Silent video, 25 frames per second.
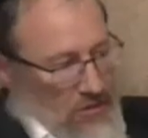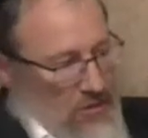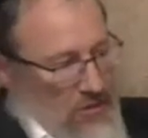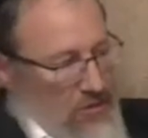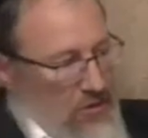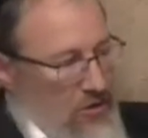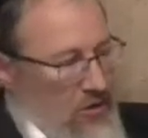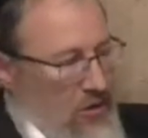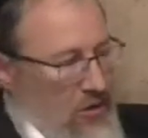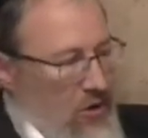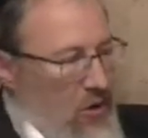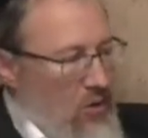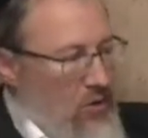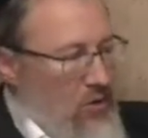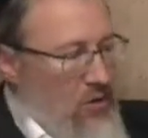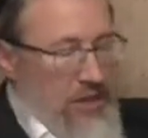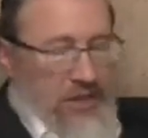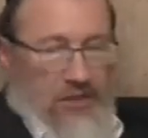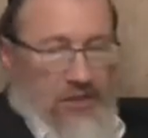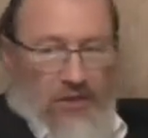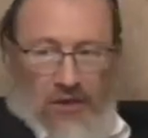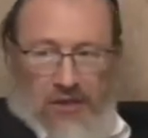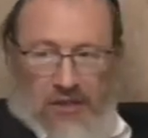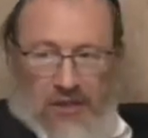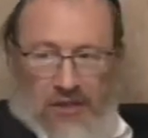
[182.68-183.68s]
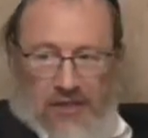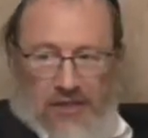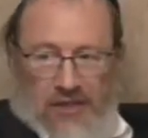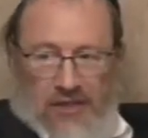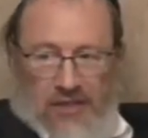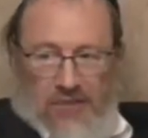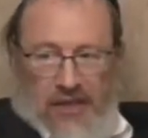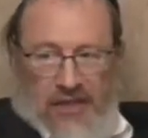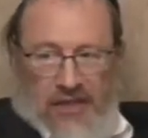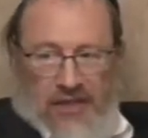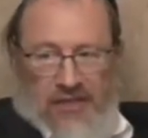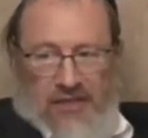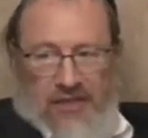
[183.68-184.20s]
you're owing on the
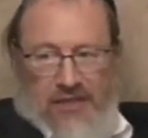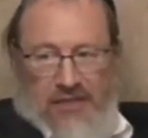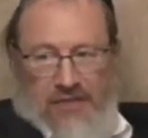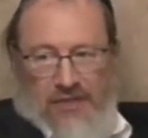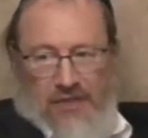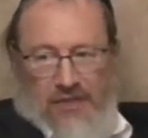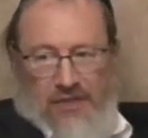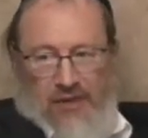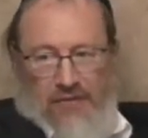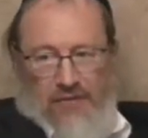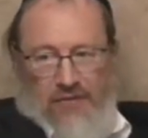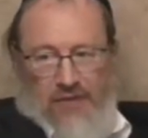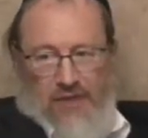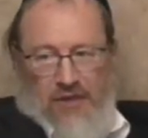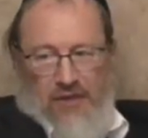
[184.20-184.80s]
domain nizik of